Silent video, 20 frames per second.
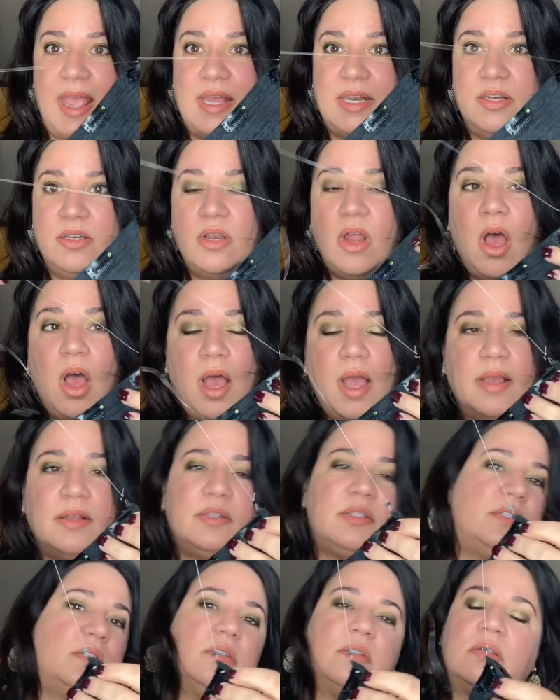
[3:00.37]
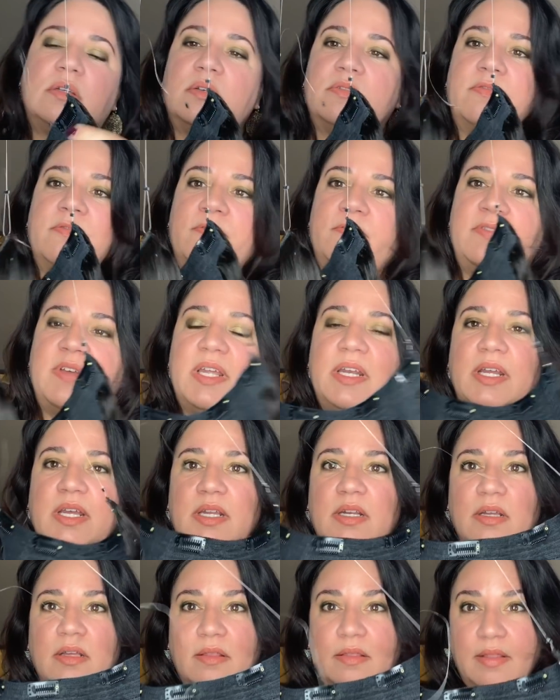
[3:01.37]
had not
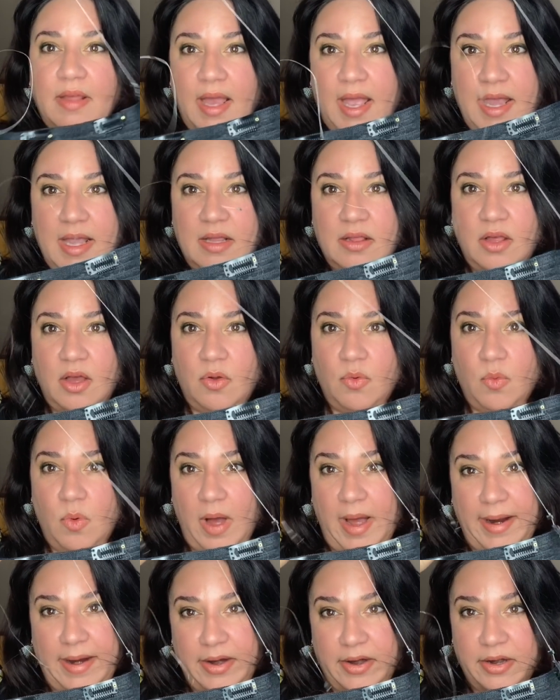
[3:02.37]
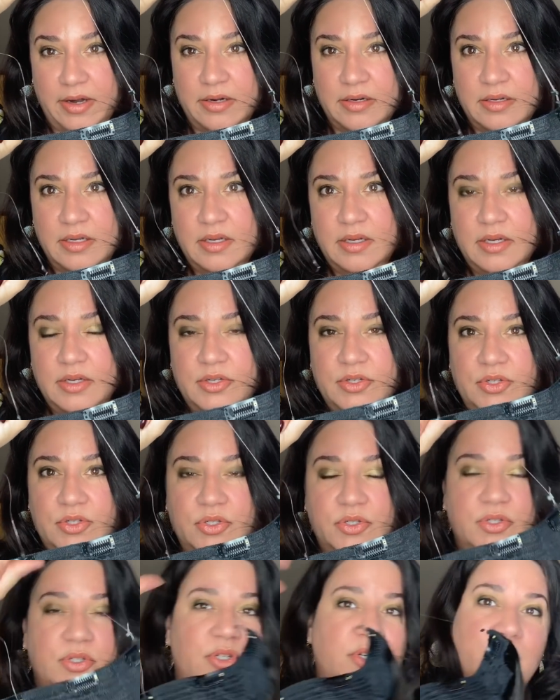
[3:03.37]
fitted the halo wire
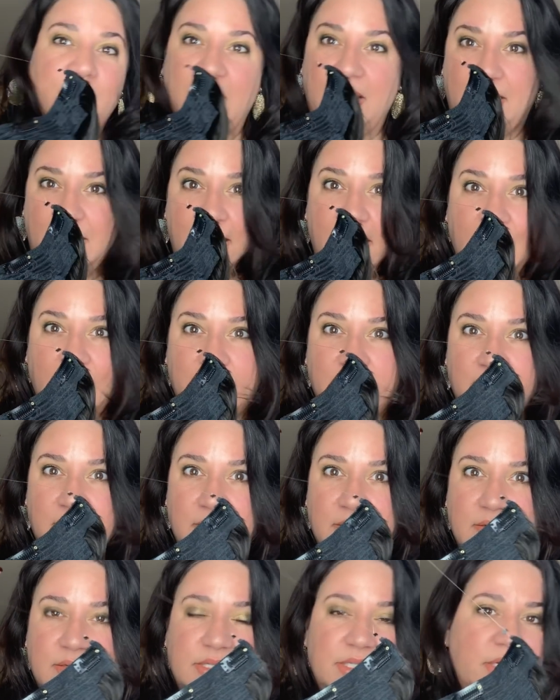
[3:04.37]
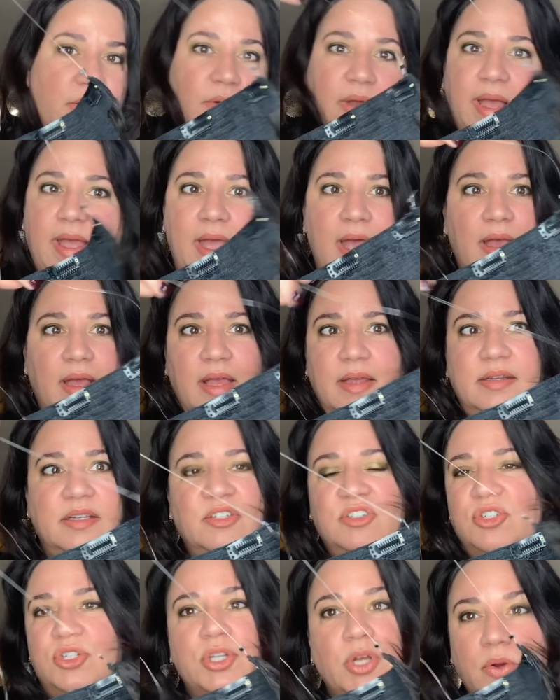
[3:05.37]
to my head, so I
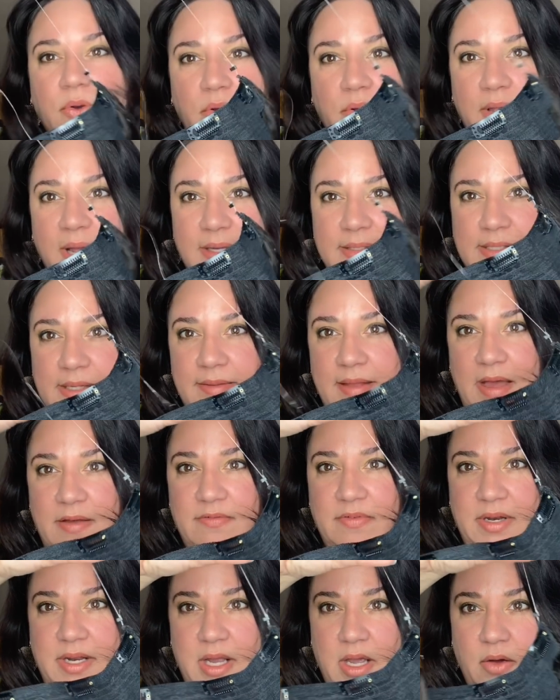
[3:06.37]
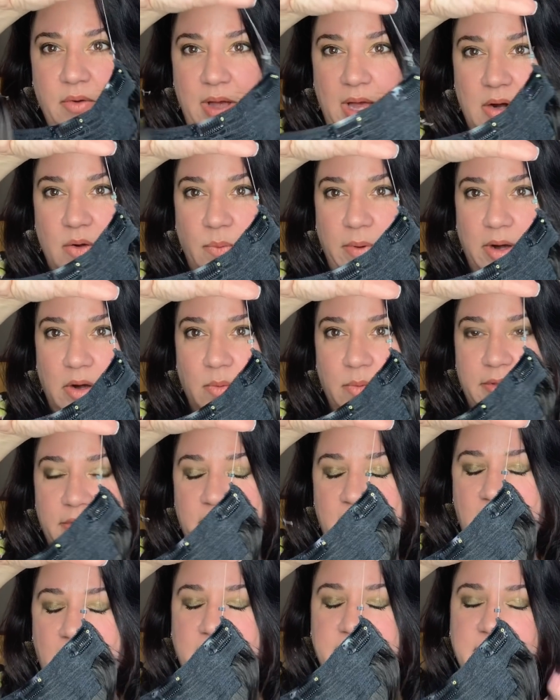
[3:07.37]
didn't show you guys in that video how to wear it with
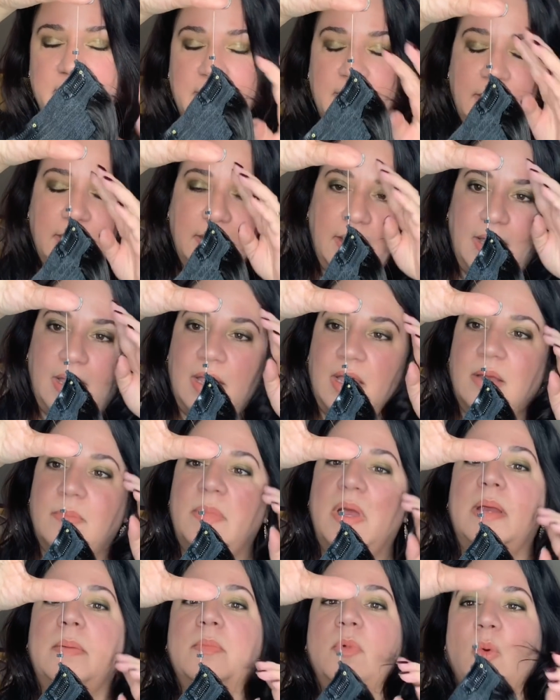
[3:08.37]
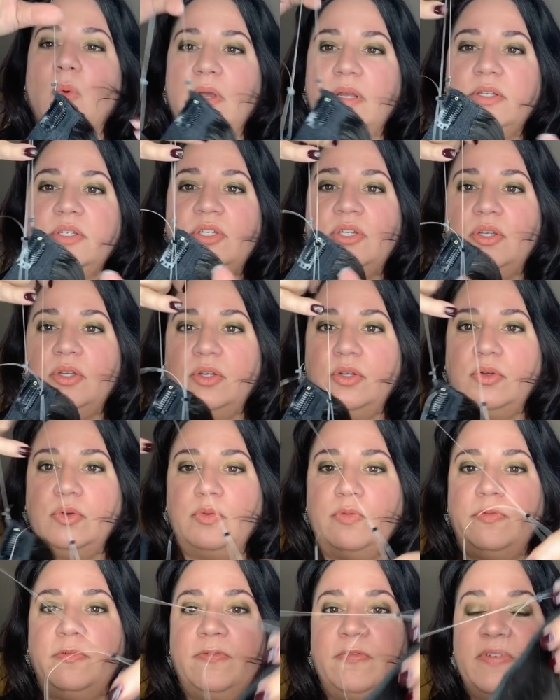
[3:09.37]
that. I'm going
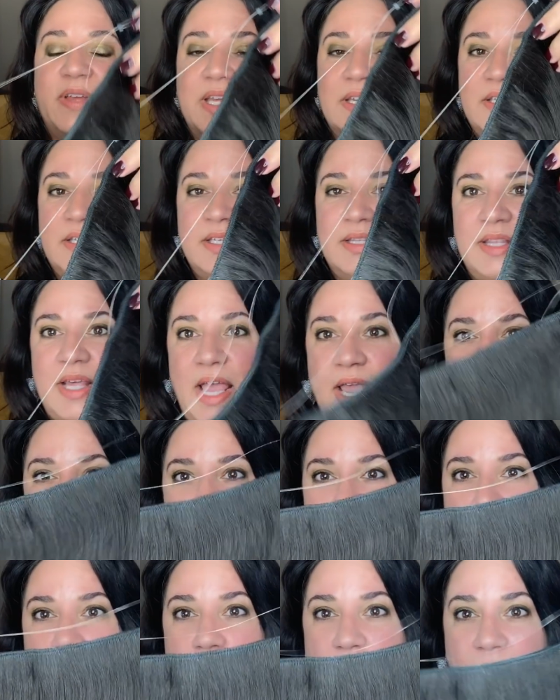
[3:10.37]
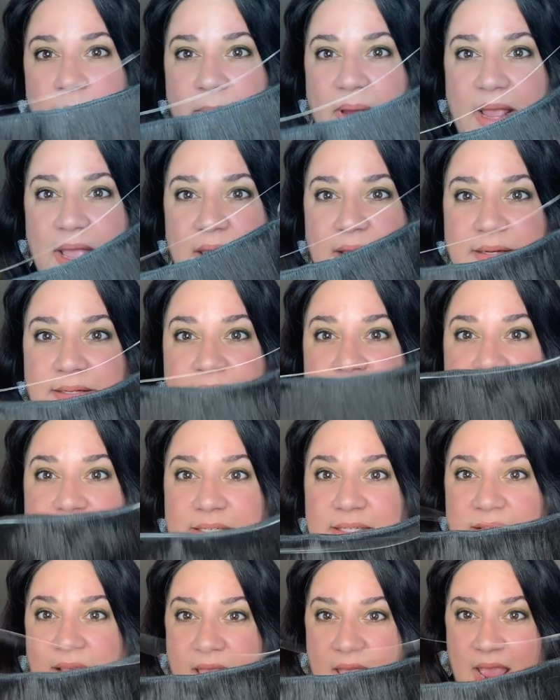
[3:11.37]
to fit the halo on my head
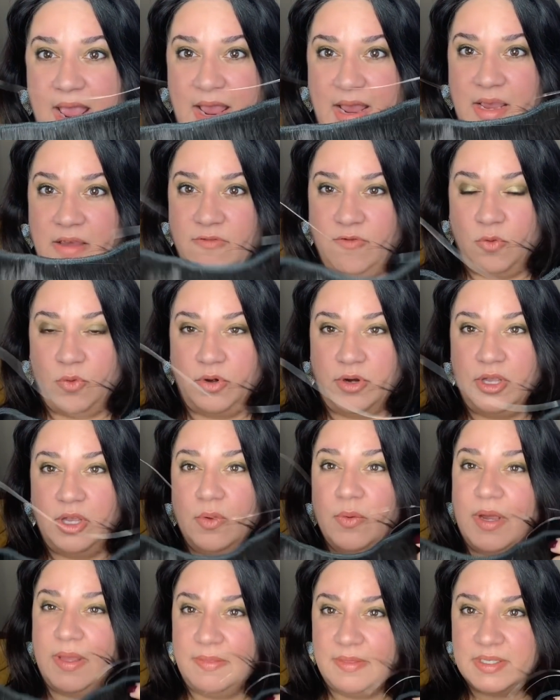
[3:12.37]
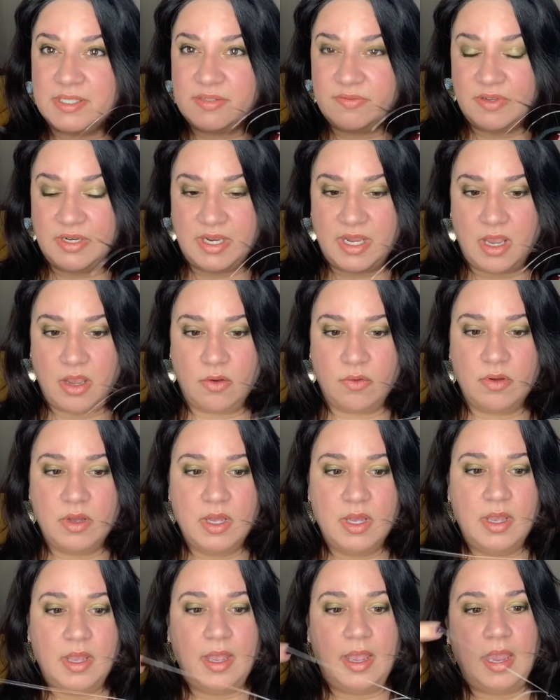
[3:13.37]
today for you in this video,
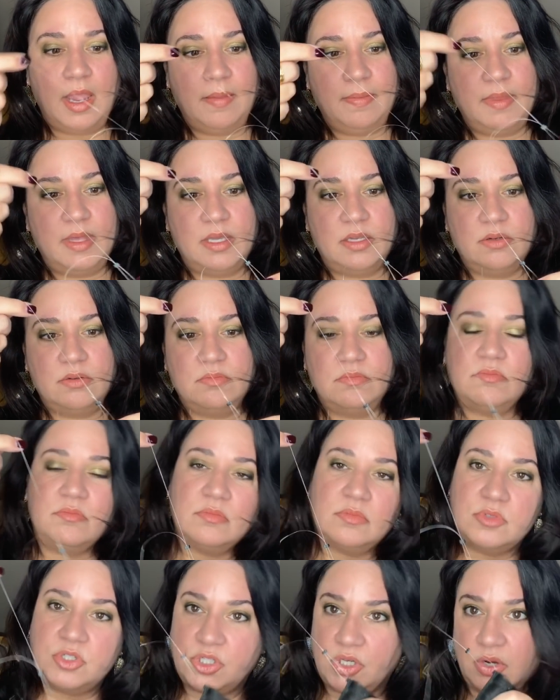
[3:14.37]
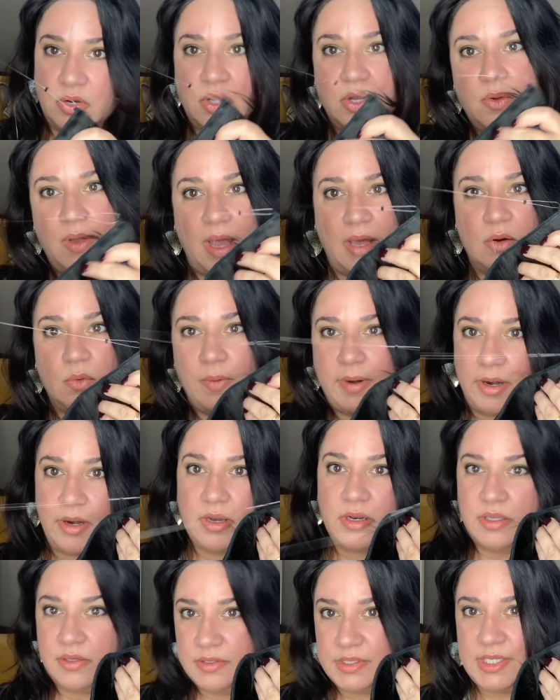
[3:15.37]
and then show you how to wear
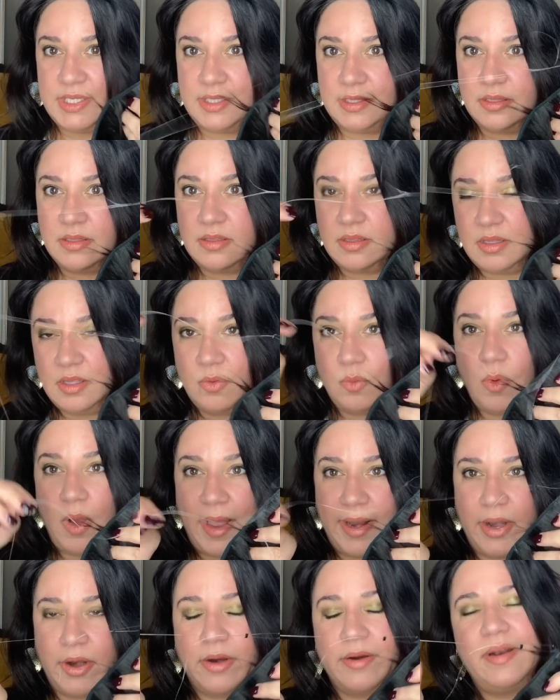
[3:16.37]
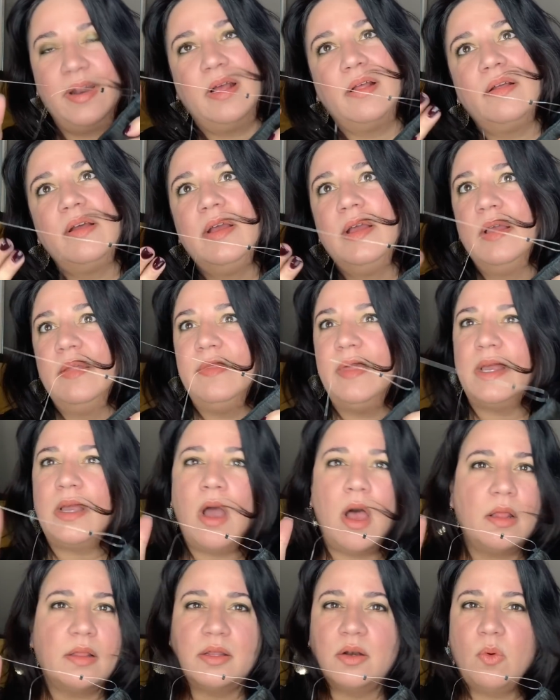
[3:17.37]
it using the wire. Now, they
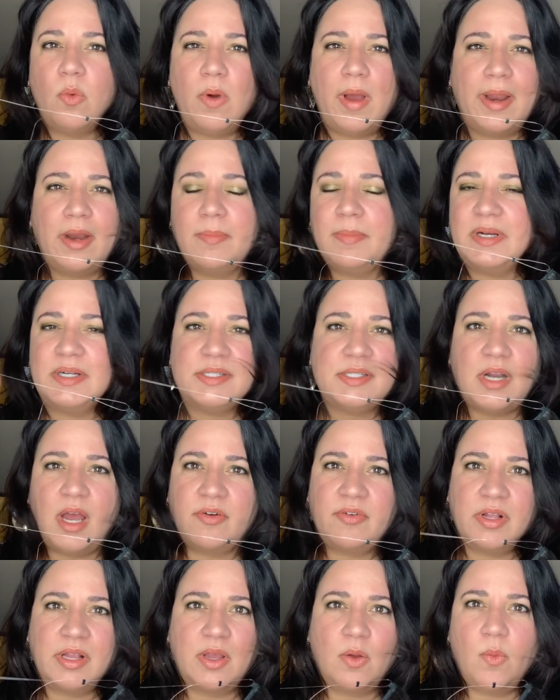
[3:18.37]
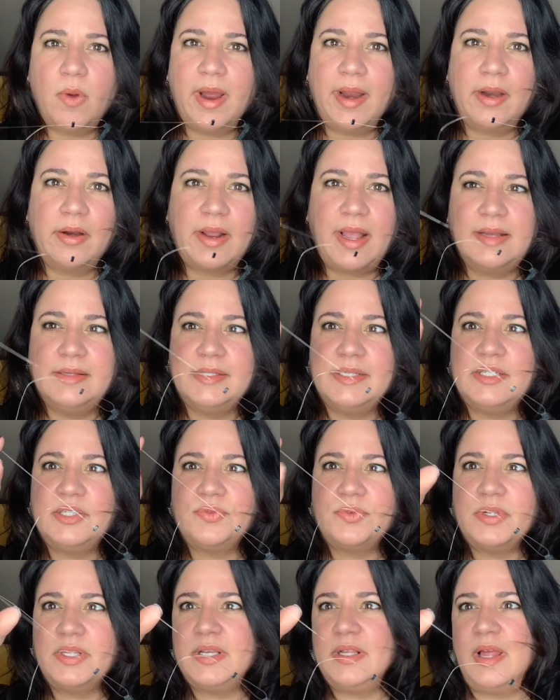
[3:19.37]
call it a wire, but it's not really a wire, guys. It's
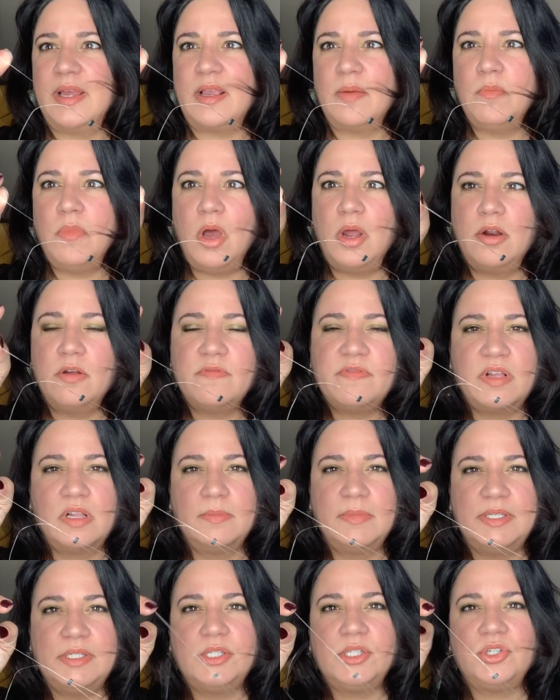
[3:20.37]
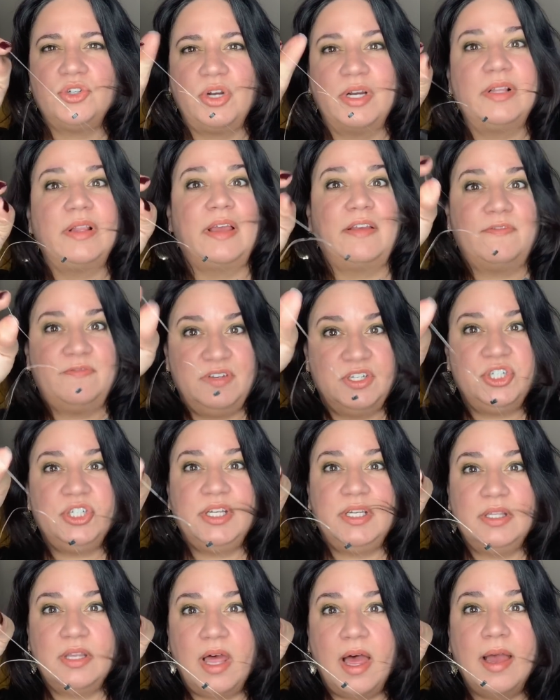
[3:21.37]
really like a monofilament string, like
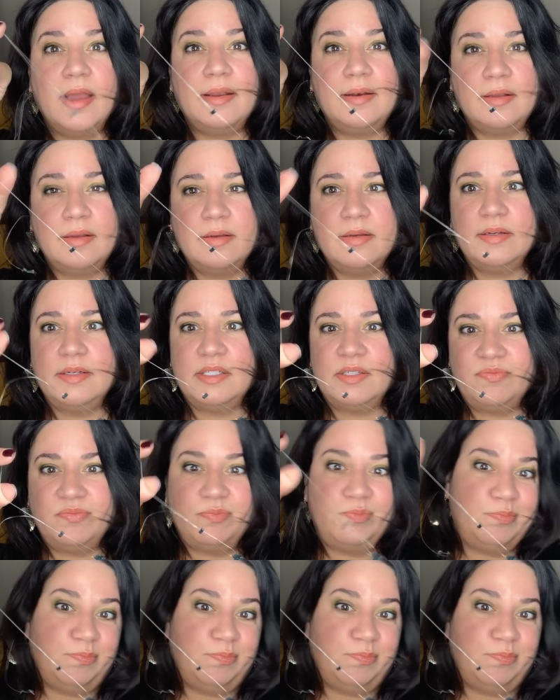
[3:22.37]
fishing line is